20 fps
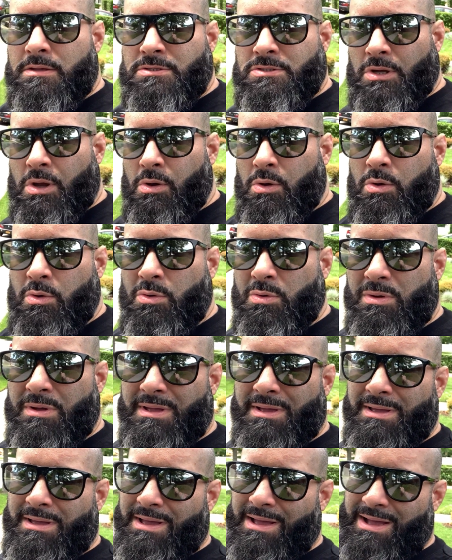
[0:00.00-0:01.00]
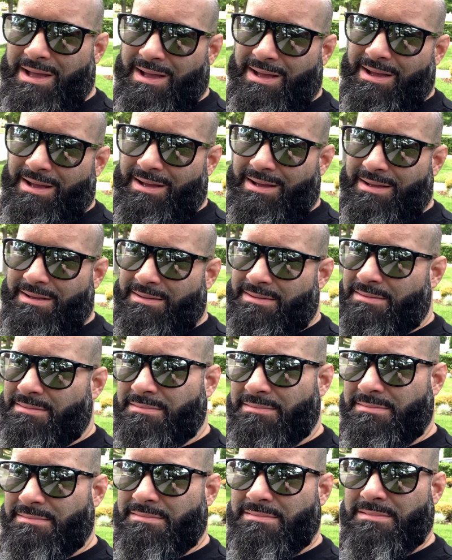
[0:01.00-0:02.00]
So, uh,
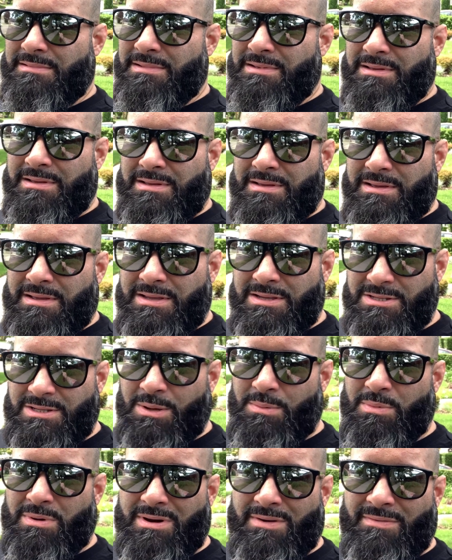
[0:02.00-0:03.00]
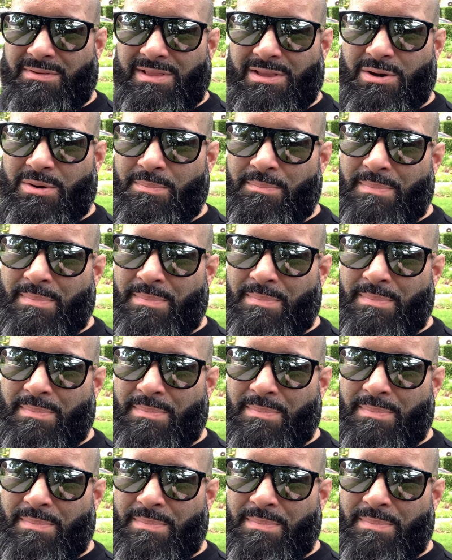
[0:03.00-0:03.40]
somewhat of a little